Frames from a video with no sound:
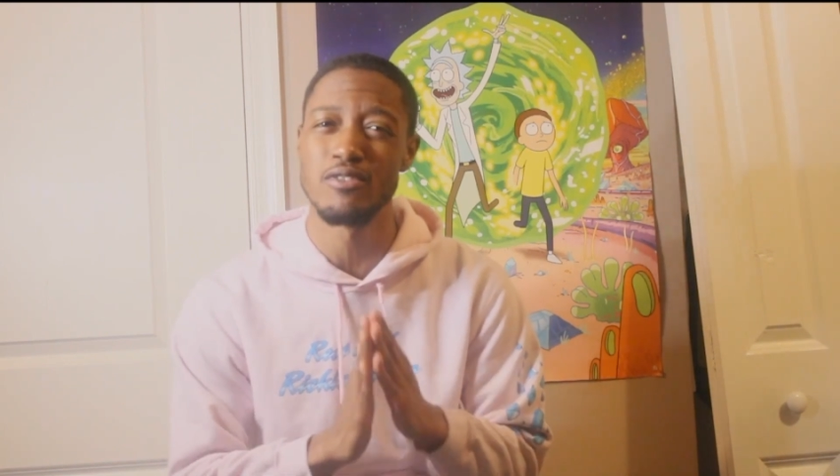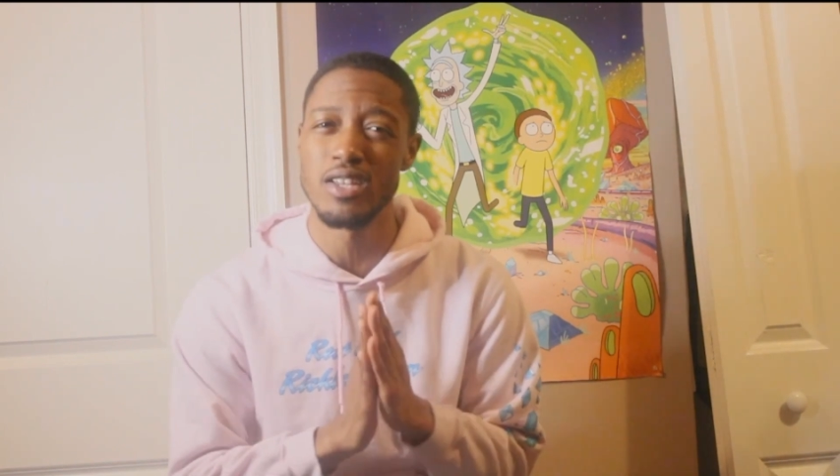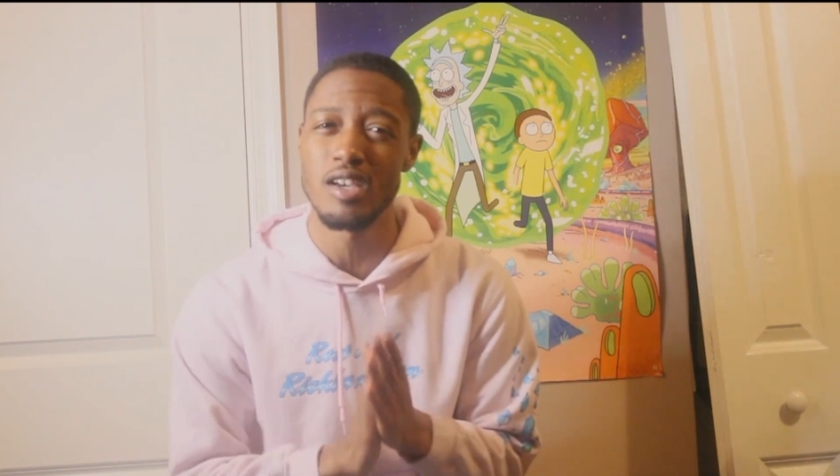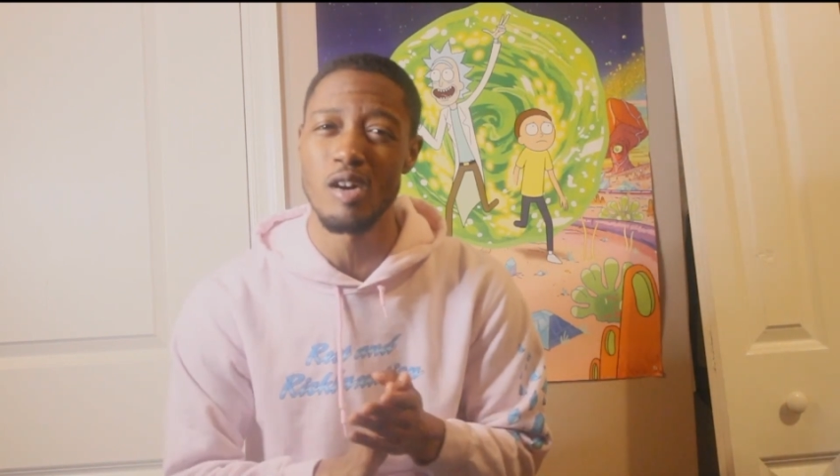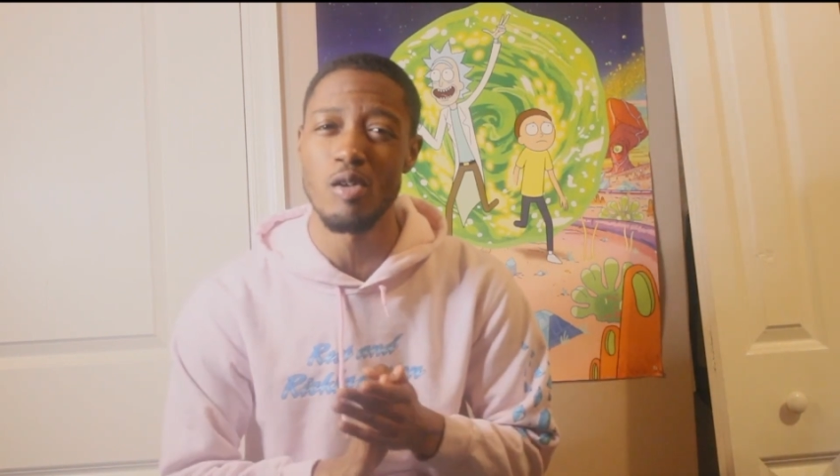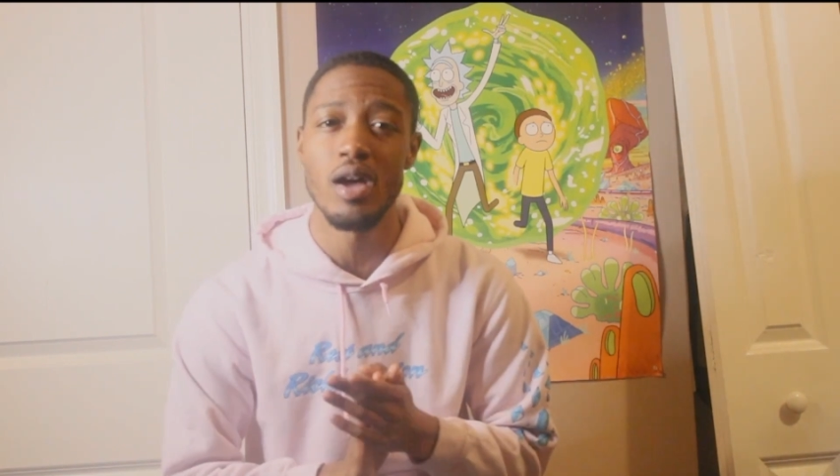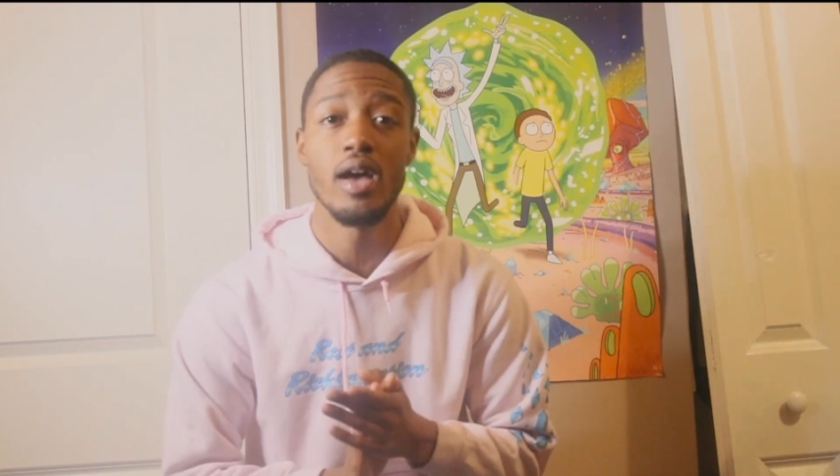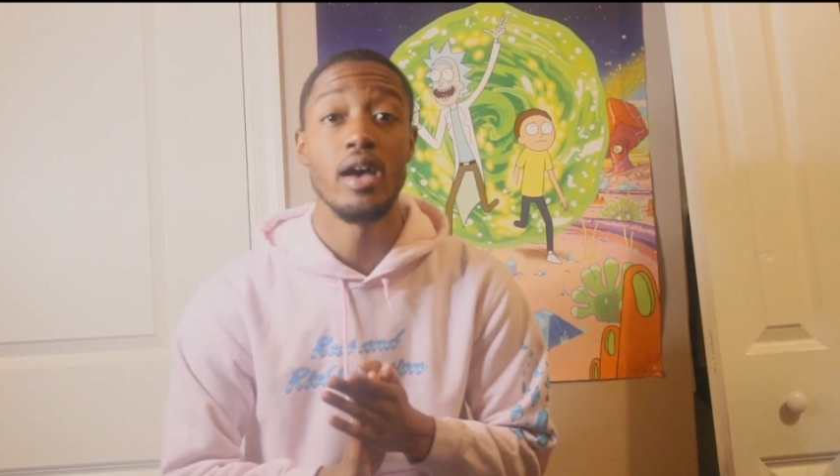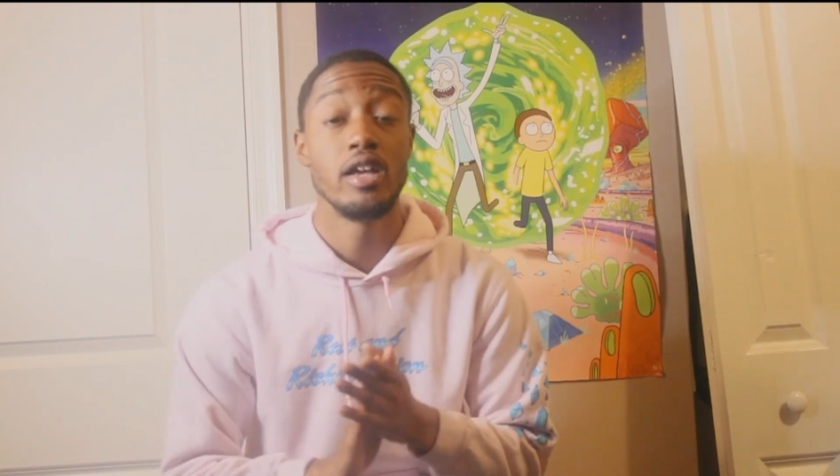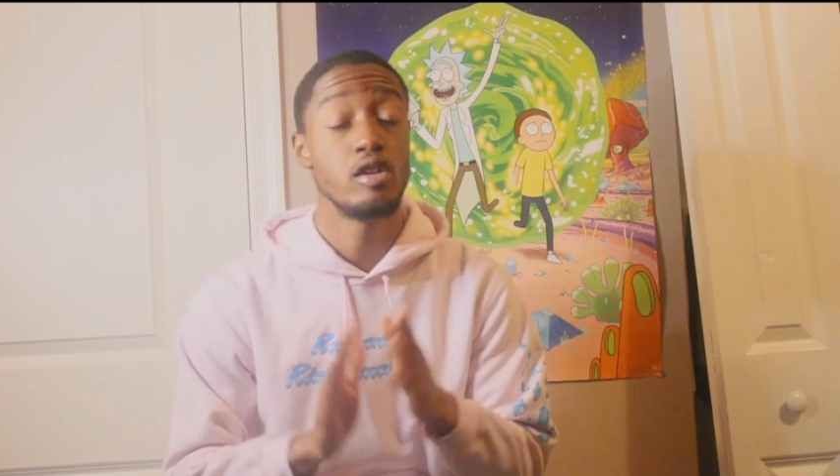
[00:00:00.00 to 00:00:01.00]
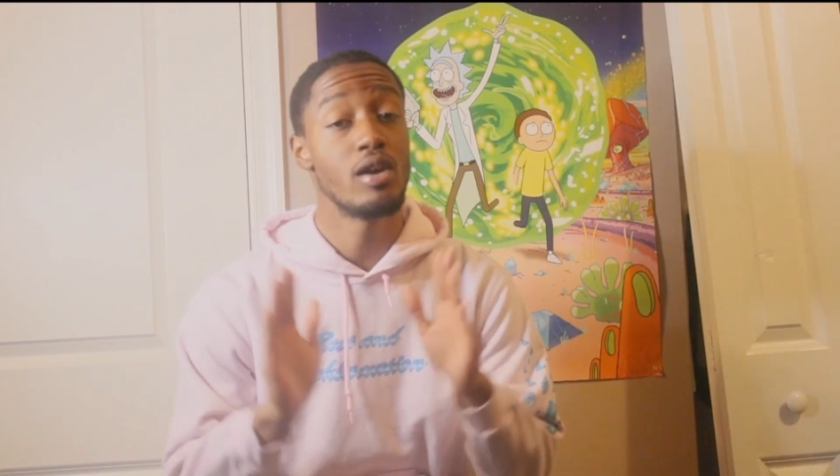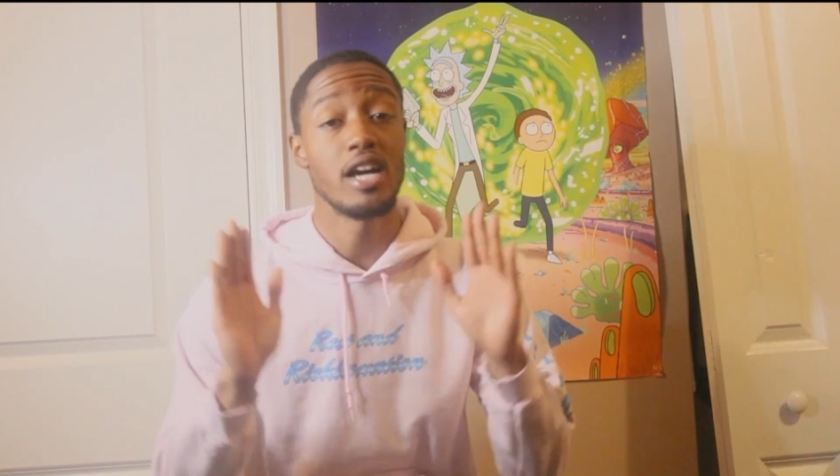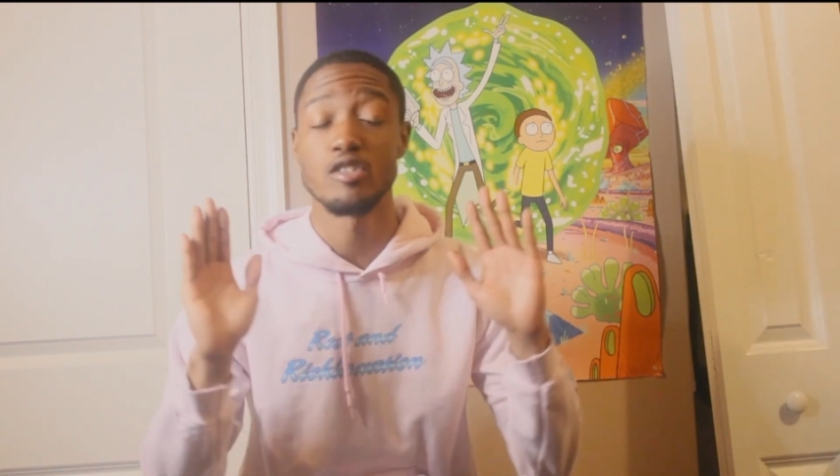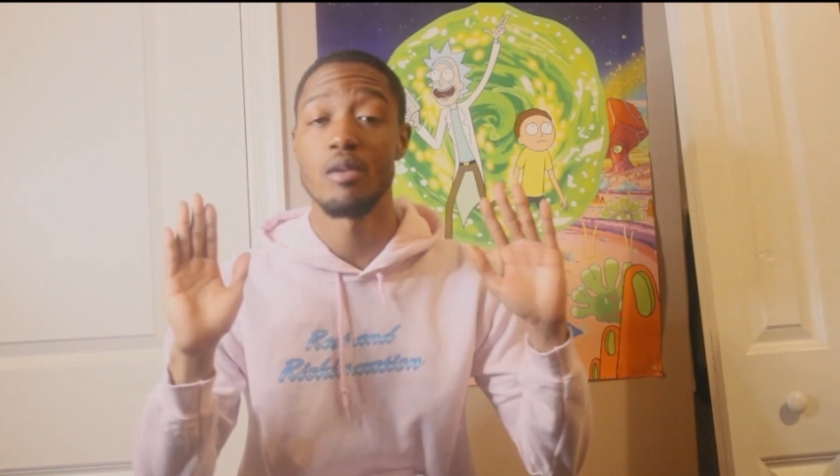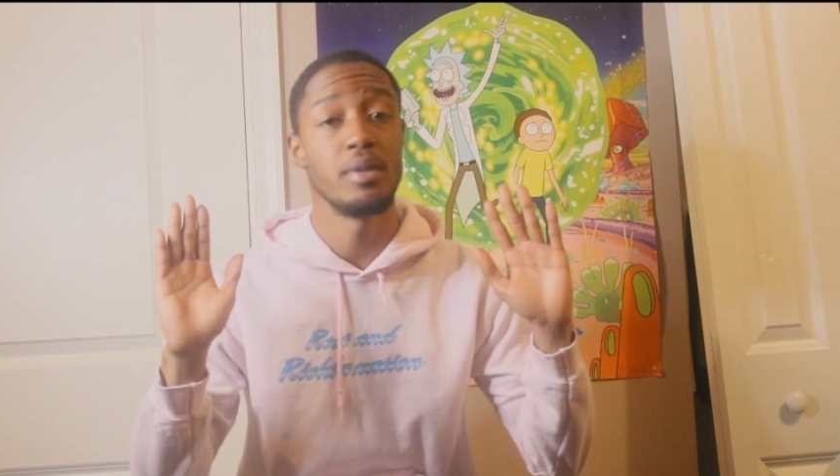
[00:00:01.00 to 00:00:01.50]
video, you
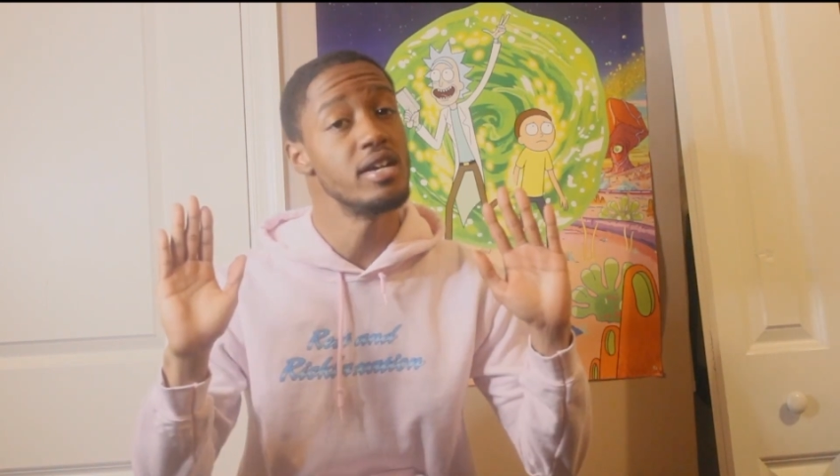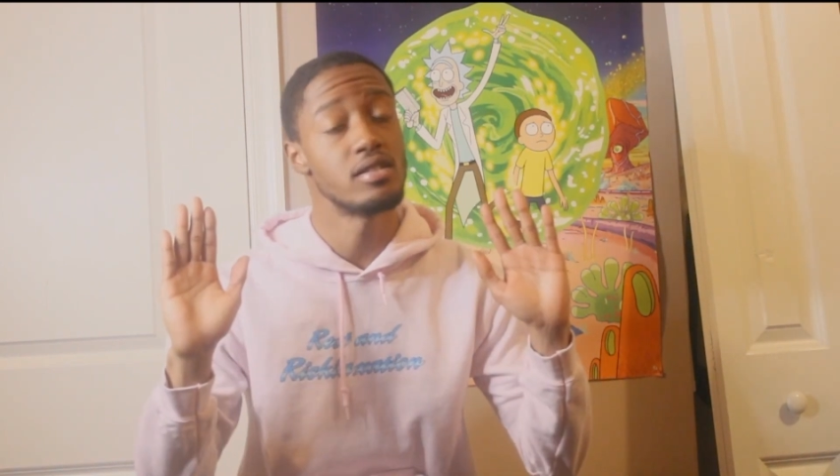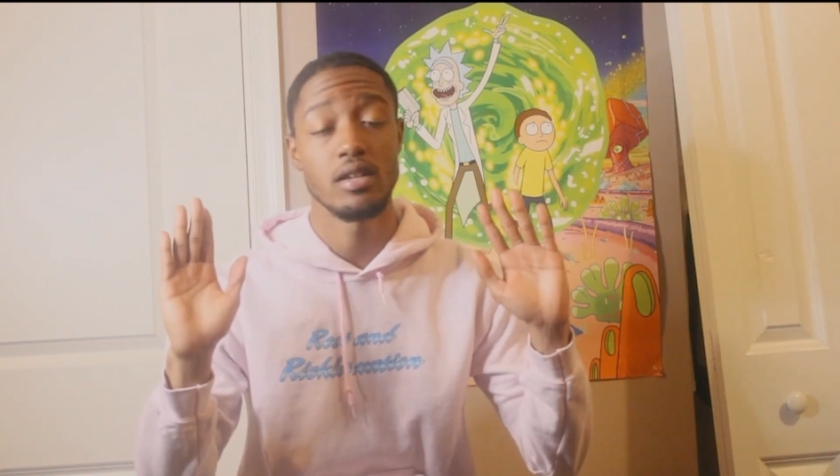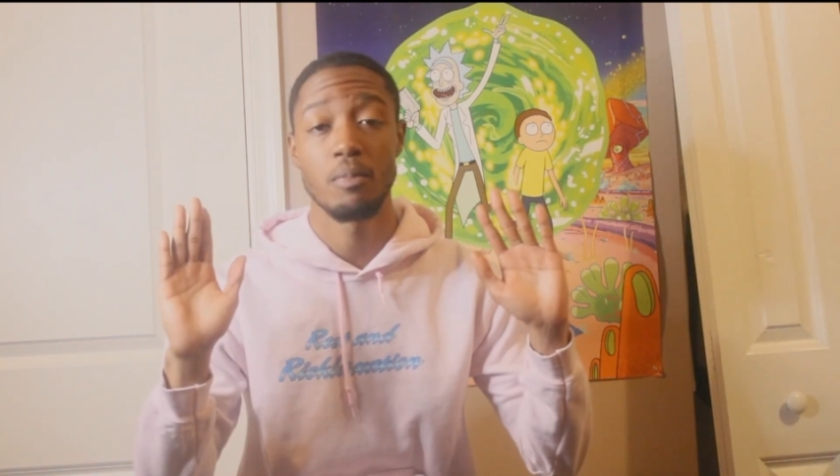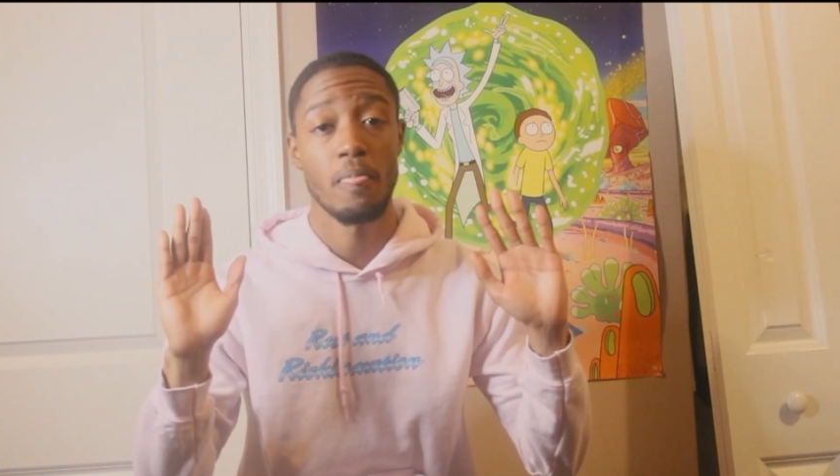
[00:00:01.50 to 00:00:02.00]
guys are amazing.